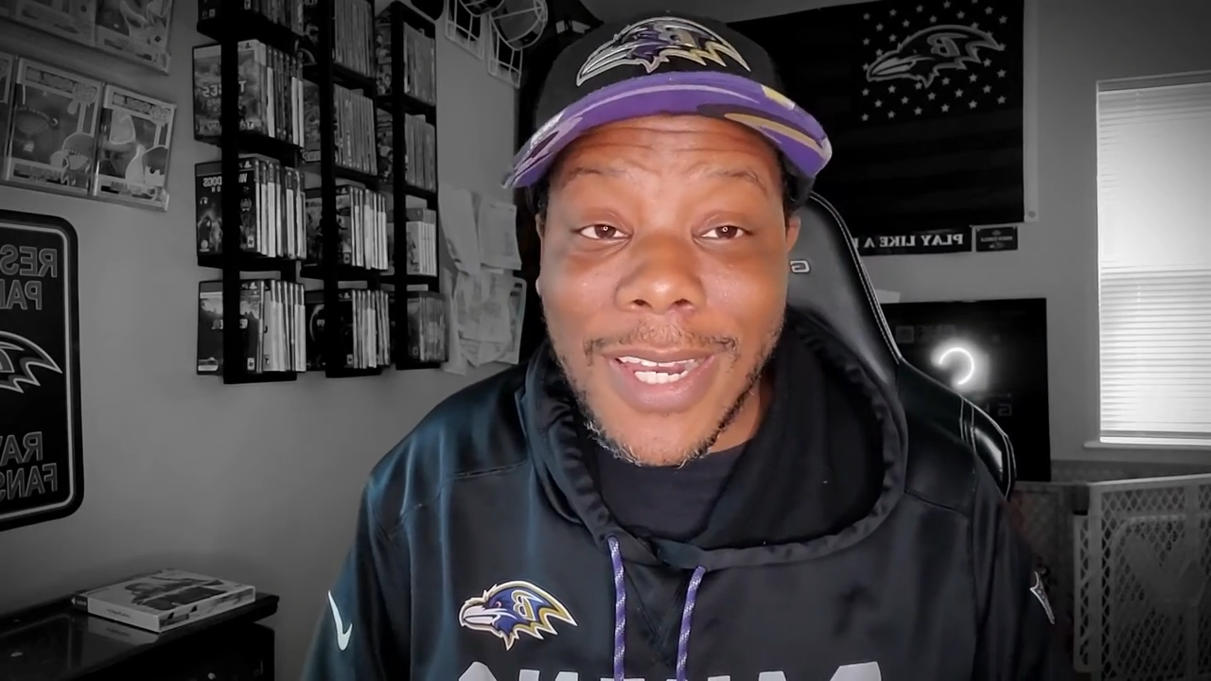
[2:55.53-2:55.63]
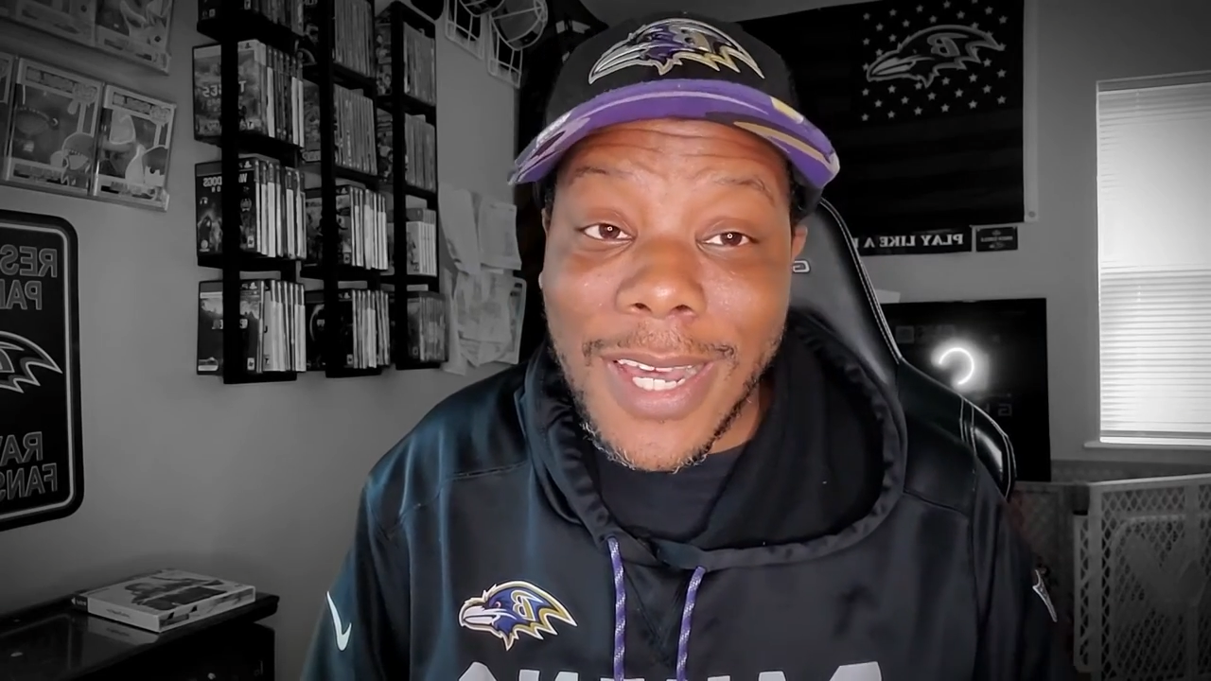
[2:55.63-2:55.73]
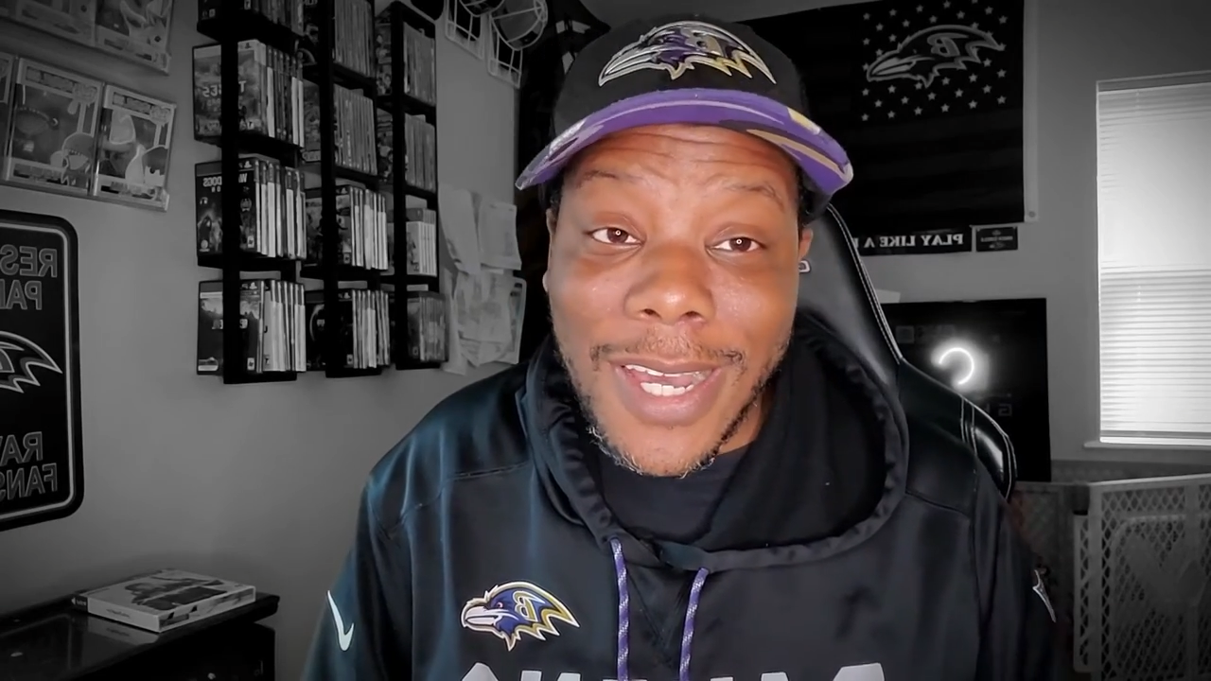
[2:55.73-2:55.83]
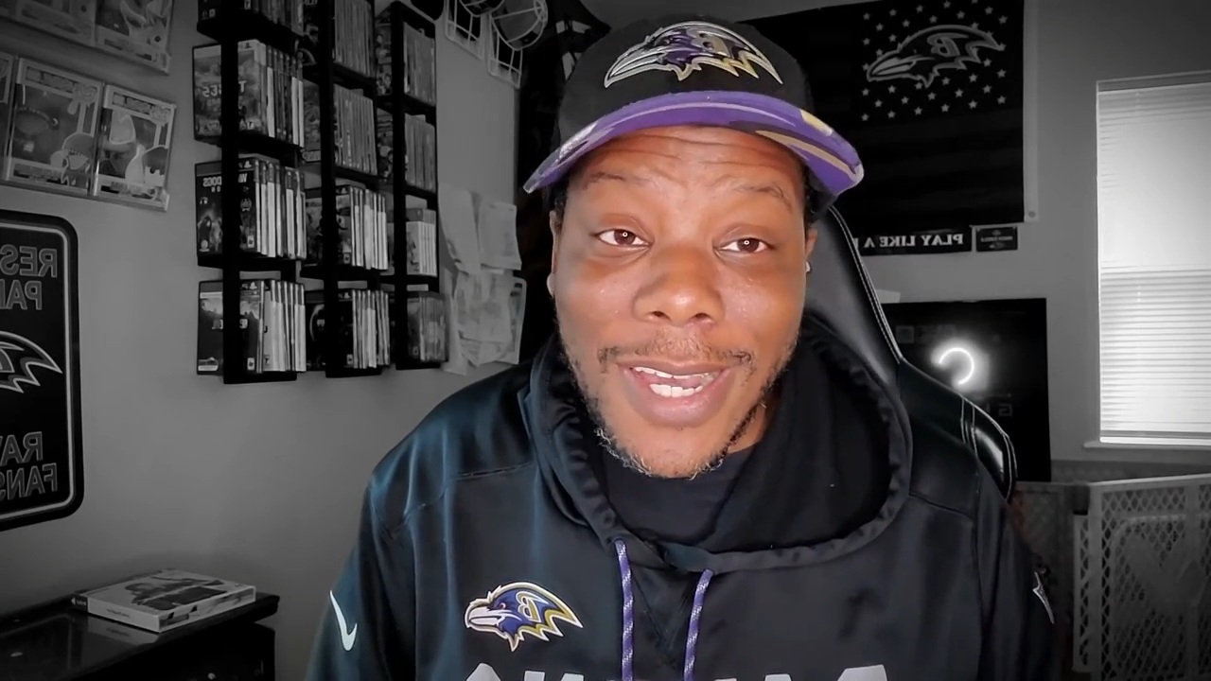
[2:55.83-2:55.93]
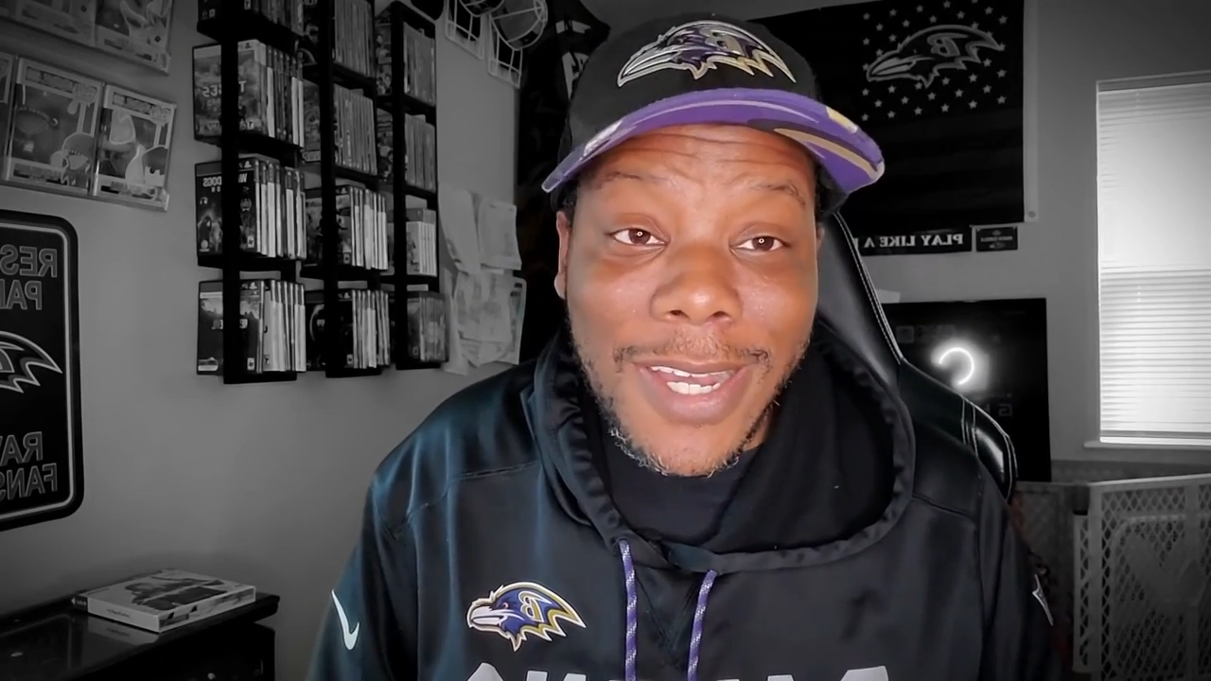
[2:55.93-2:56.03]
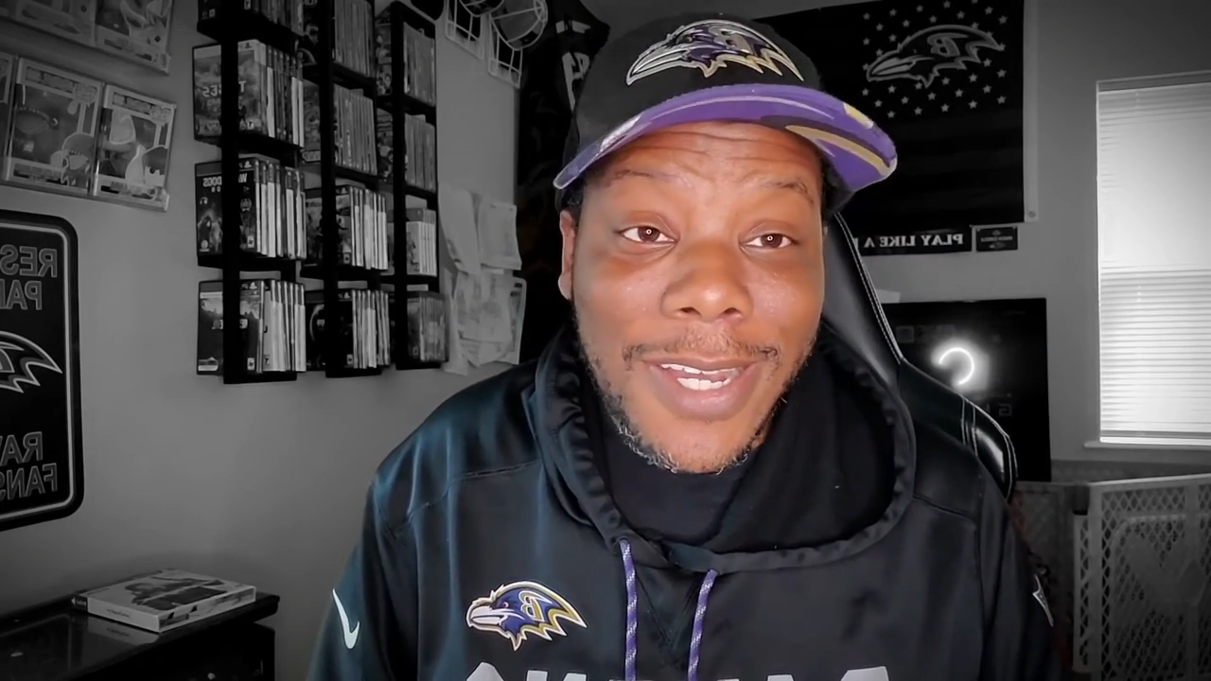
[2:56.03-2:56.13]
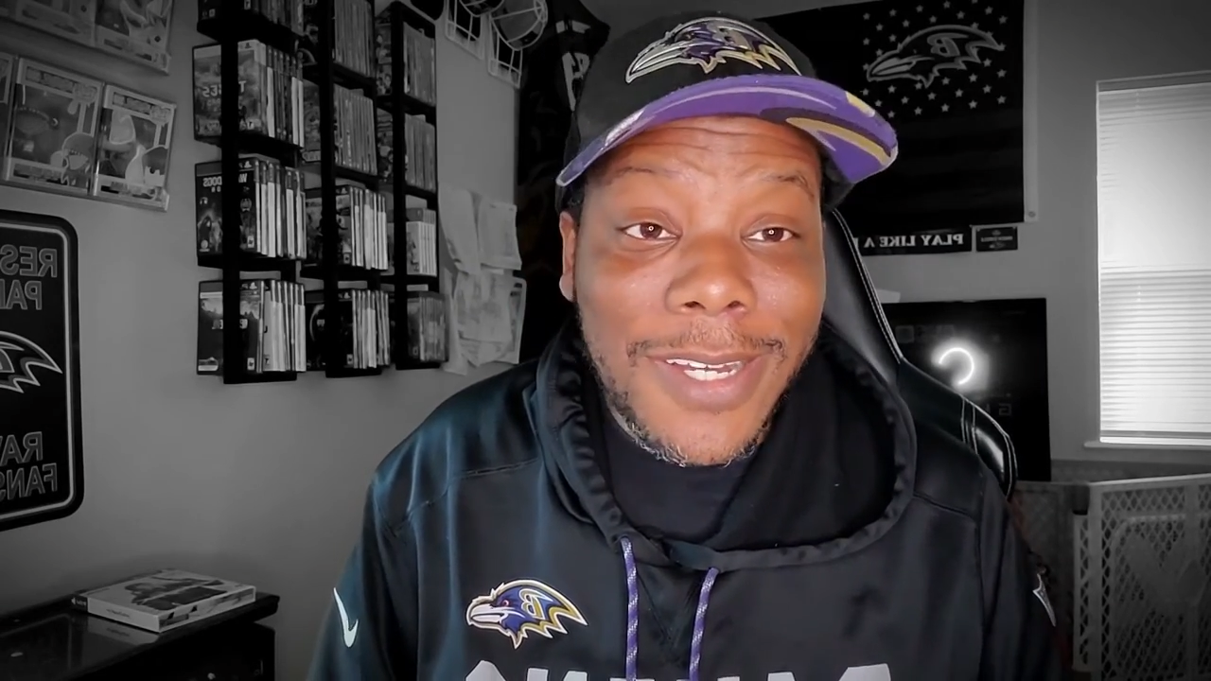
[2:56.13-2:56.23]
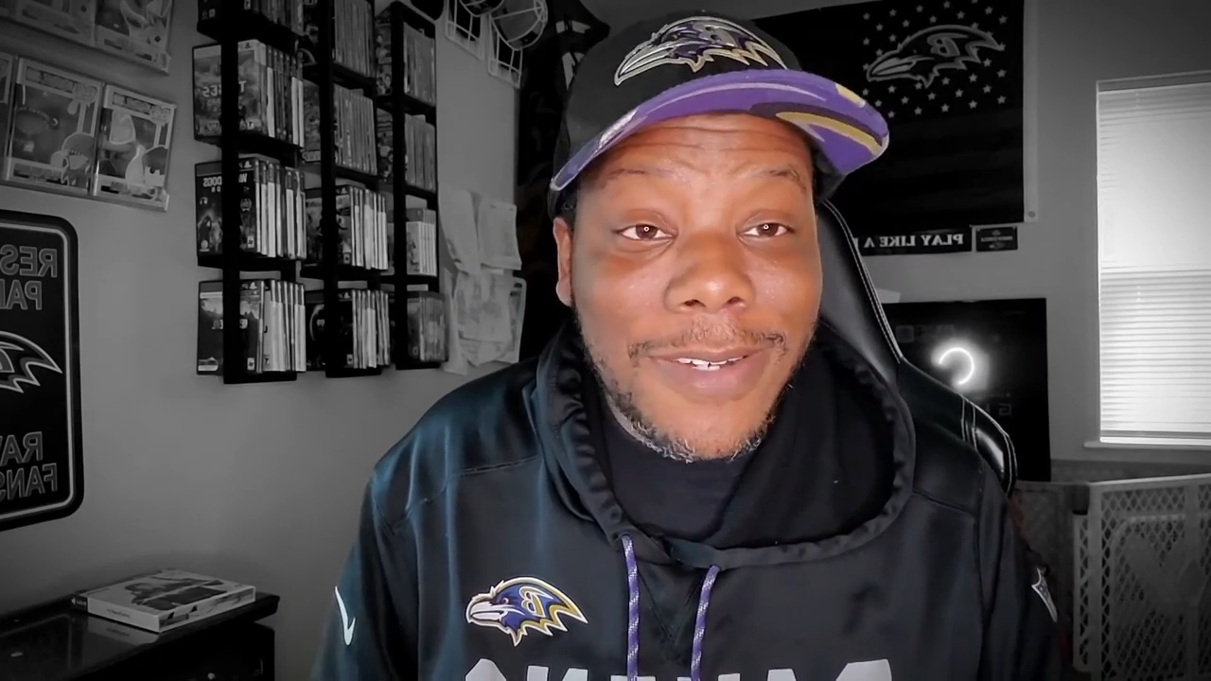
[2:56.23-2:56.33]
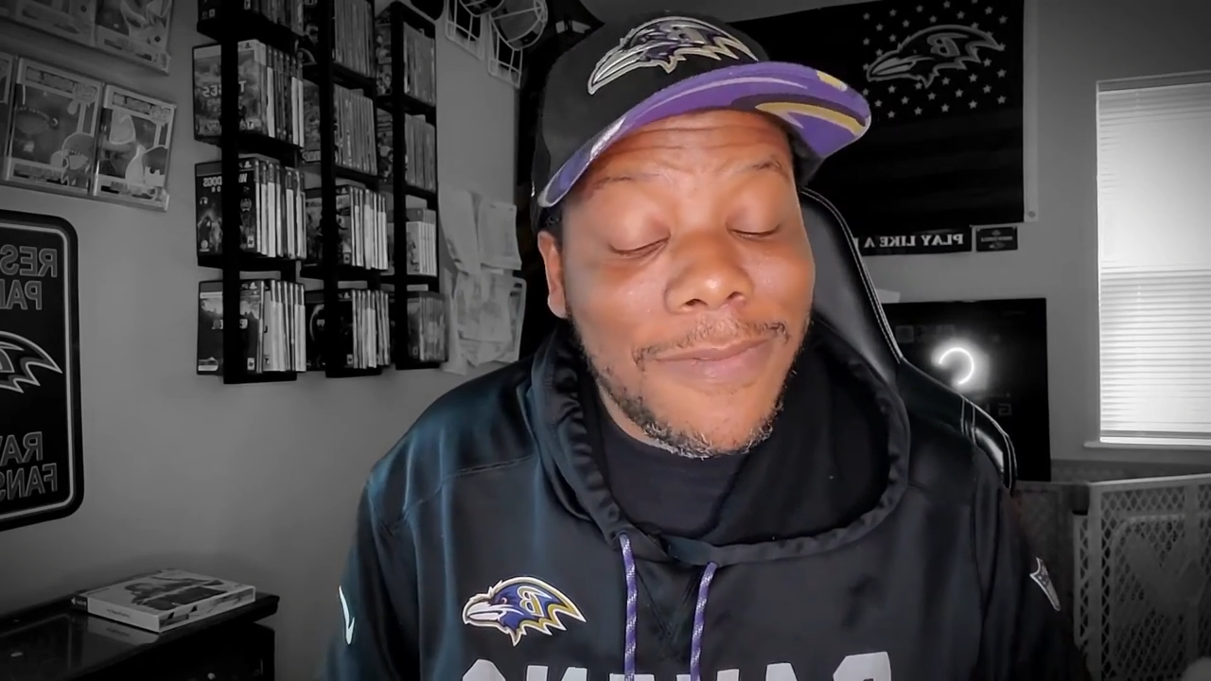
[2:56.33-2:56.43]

live,